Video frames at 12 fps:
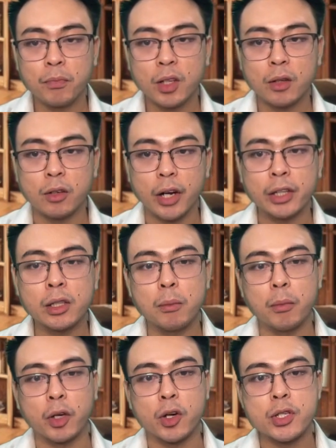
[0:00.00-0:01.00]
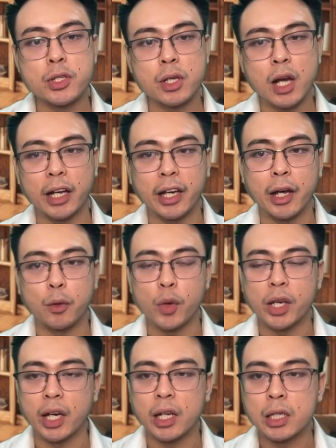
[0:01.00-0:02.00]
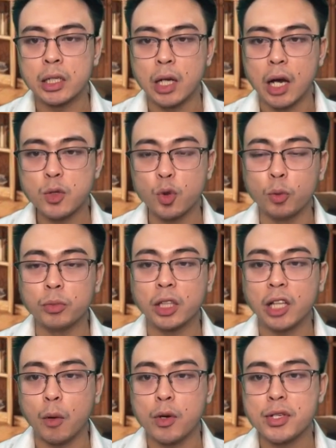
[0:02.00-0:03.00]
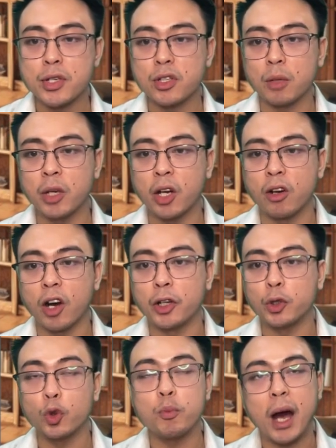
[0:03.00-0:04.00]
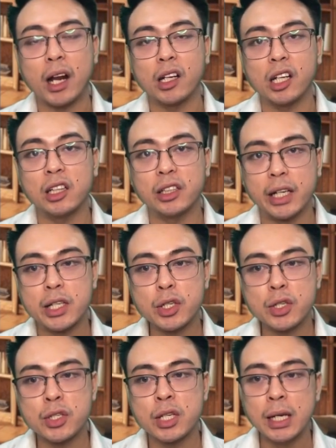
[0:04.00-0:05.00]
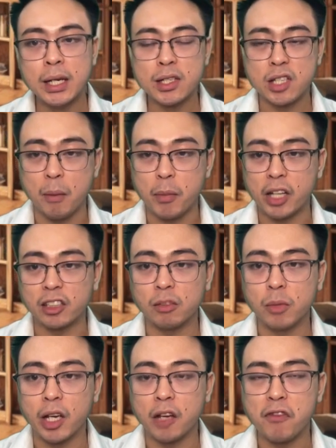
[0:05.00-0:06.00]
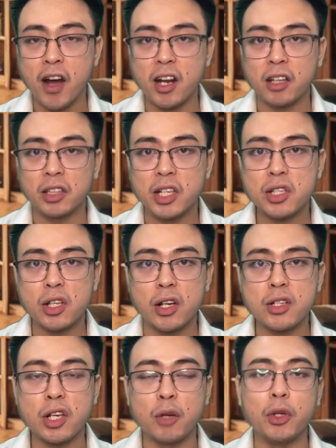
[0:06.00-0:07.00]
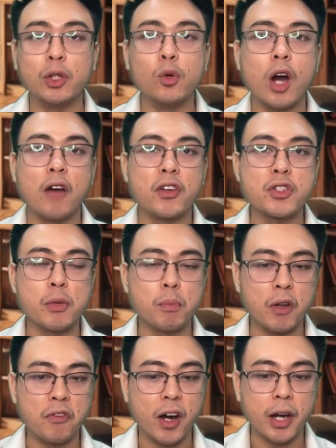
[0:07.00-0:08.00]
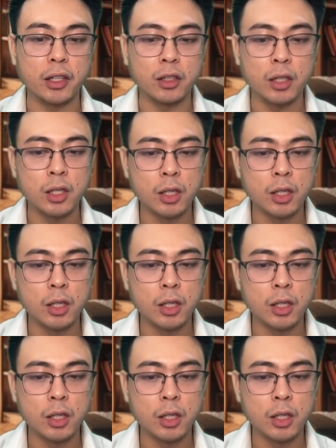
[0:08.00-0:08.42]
right? Because again, we can assume that our system here are two parallel disks separated by a finite distance, and we do have a simplified